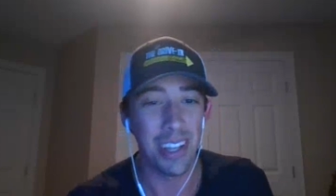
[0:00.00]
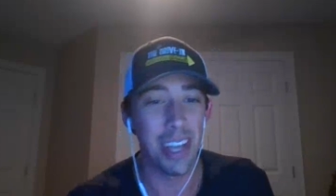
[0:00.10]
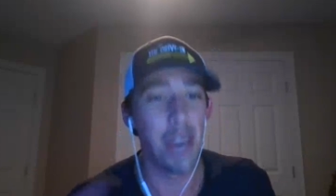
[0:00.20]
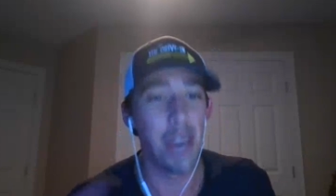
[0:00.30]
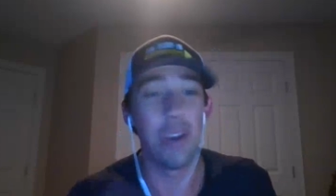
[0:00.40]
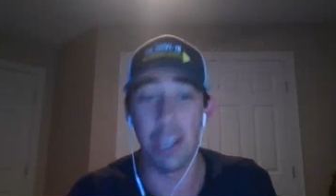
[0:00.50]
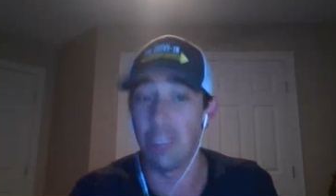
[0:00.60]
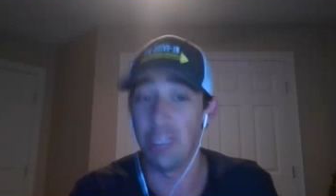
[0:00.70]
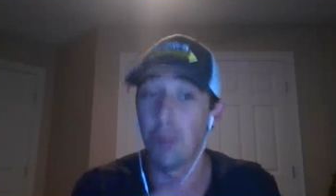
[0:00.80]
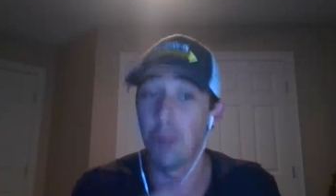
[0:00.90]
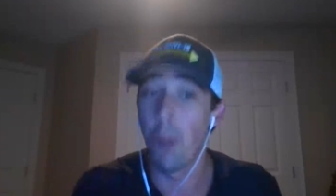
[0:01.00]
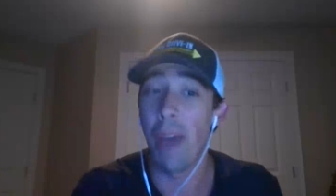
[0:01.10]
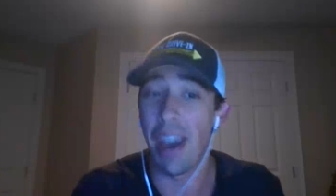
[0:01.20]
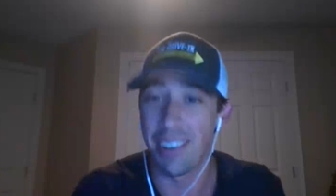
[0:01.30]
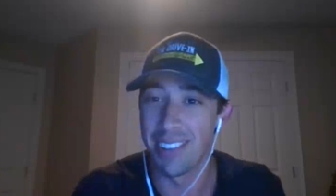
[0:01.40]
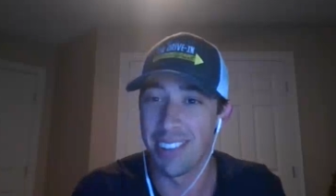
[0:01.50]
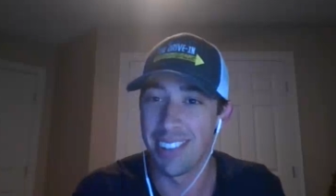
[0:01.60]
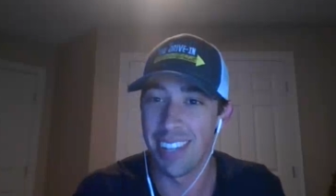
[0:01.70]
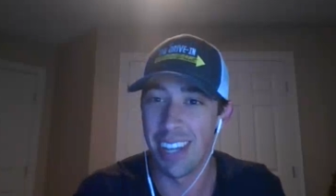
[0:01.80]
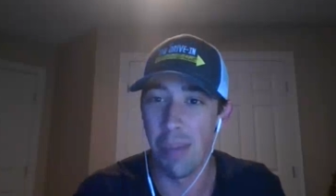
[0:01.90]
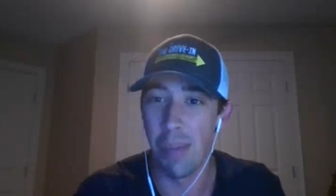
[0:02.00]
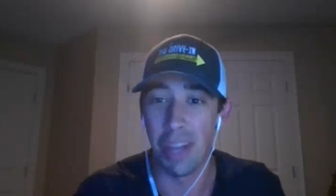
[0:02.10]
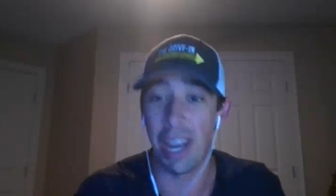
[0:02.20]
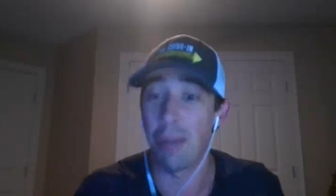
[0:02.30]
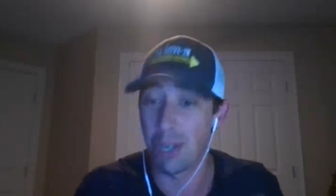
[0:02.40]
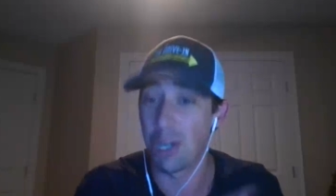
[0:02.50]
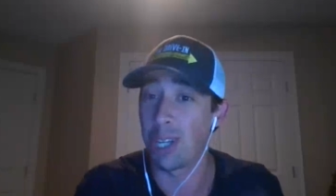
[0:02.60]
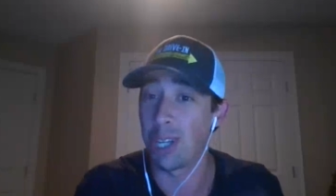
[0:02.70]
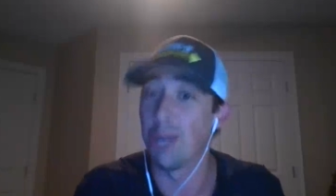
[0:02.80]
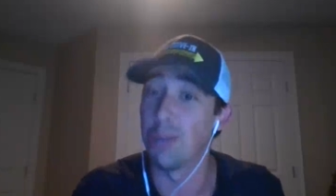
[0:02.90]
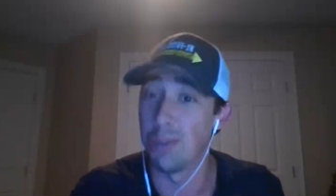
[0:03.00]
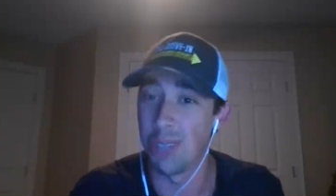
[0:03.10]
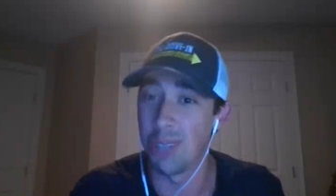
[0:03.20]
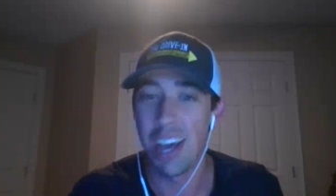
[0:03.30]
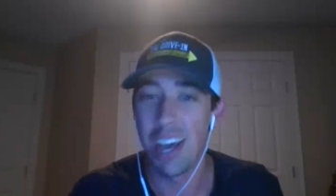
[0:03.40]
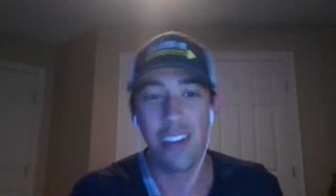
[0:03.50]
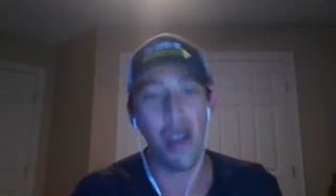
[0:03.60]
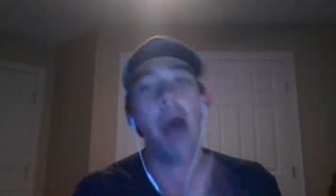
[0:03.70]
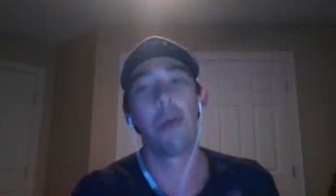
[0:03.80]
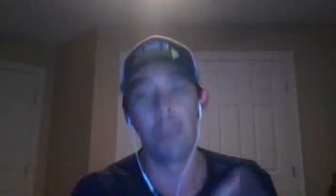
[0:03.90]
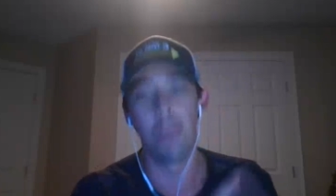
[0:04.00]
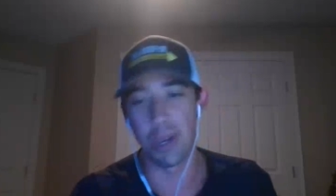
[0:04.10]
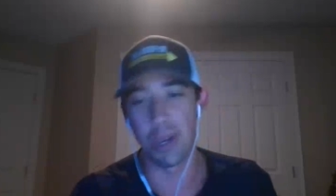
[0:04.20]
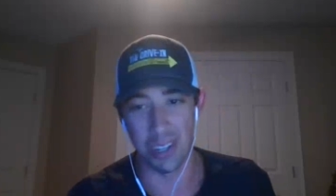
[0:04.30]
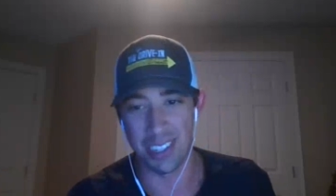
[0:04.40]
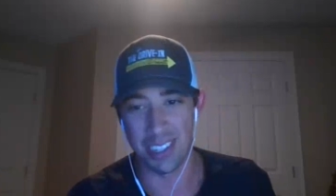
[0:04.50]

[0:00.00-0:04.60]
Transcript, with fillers: it, it, he would go bad and be like, I'm going to try to kill Lucy. That would be good.